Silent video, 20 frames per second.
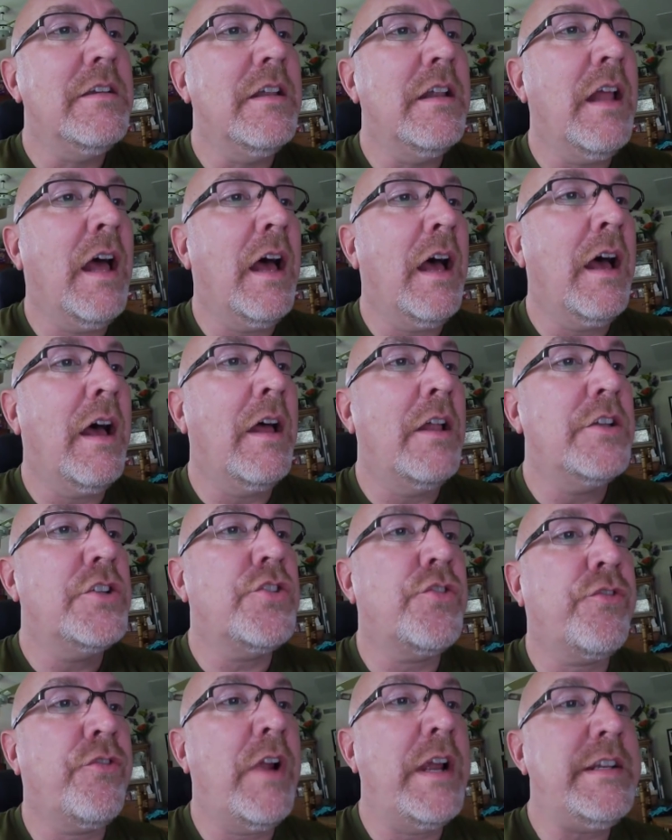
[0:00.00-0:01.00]
uh,
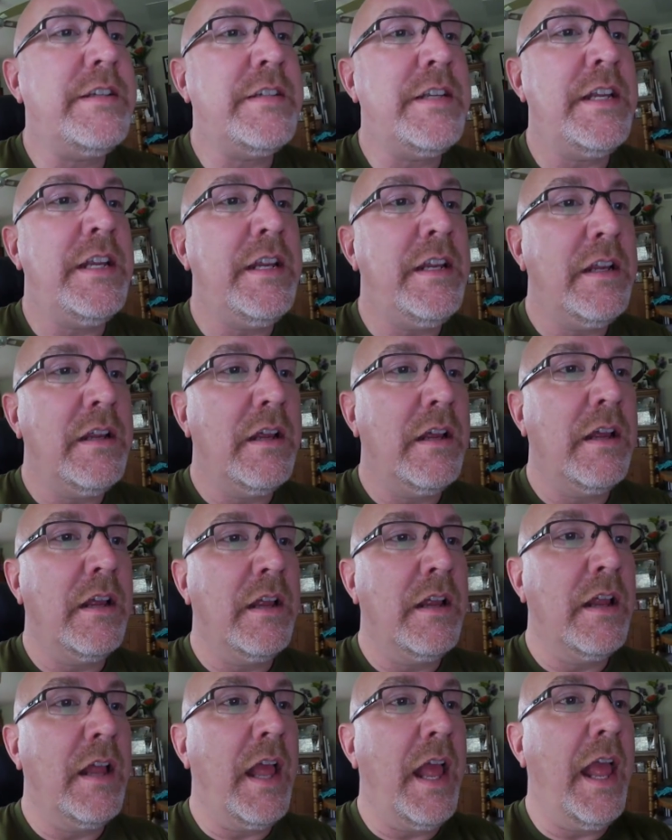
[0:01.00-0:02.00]
Tracy,
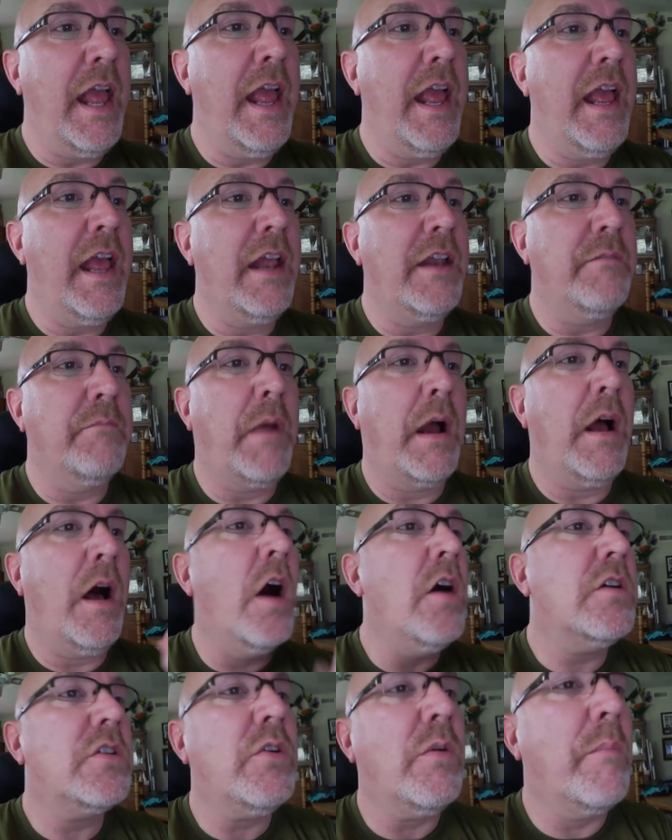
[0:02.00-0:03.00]
and my
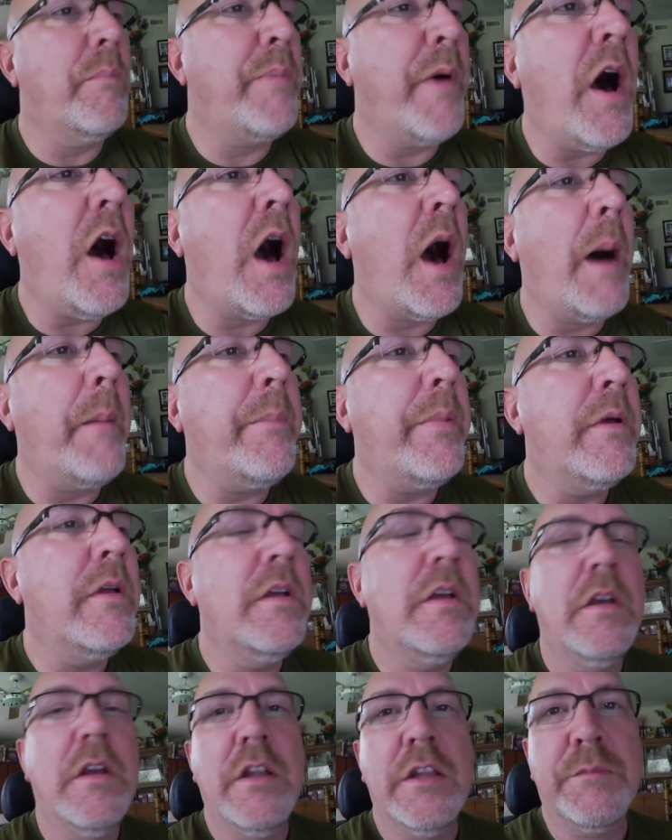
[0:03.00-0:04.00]
Uncle Bob.
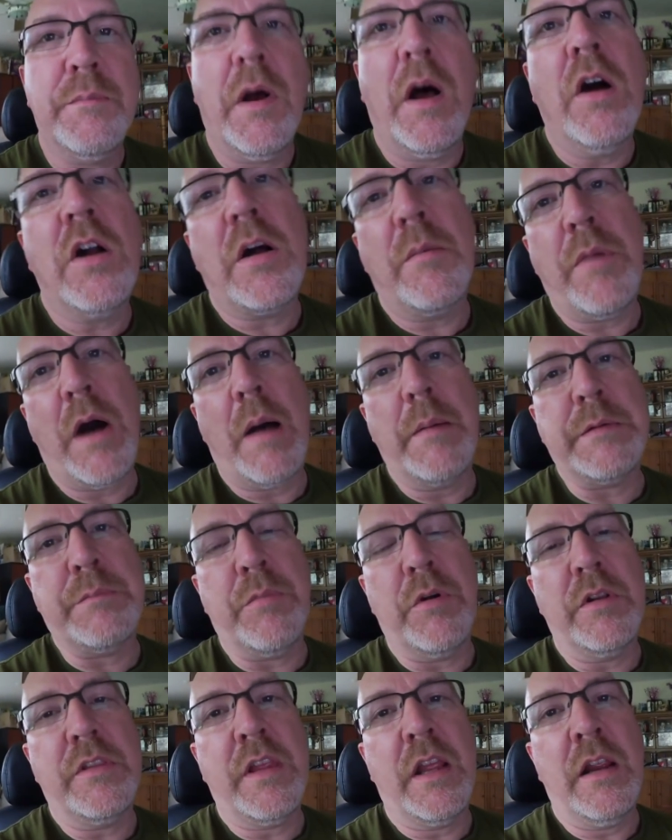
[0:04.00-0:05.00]
It's my Uncle Bob's
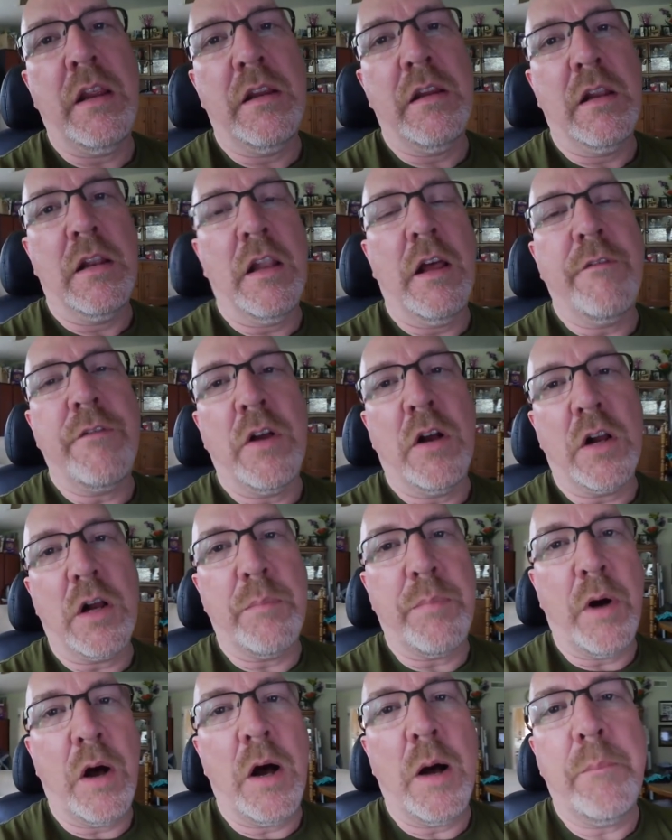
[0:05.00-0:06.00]
birthday. Love you, Uncle
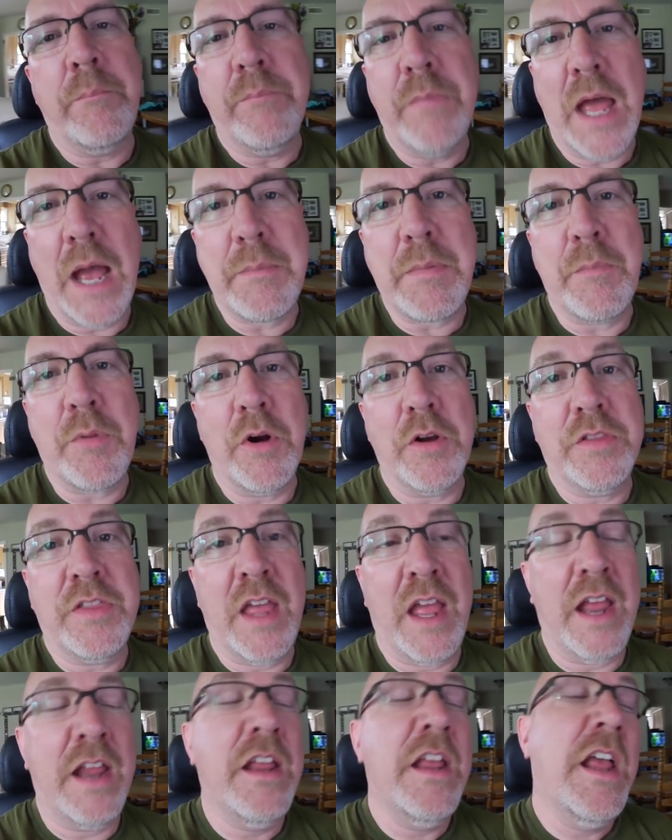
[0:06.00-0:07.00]
Bob. Happy
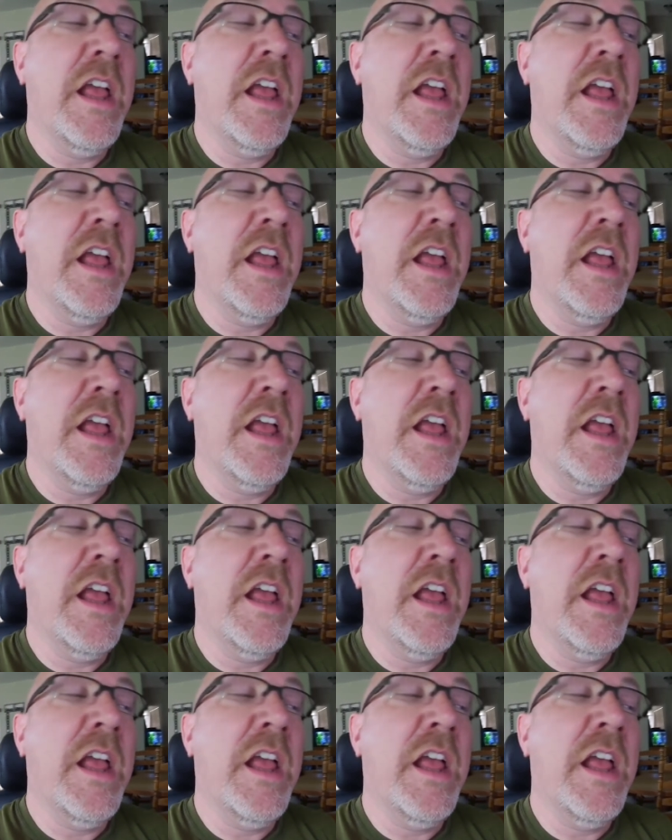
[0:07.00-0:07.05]
birthday.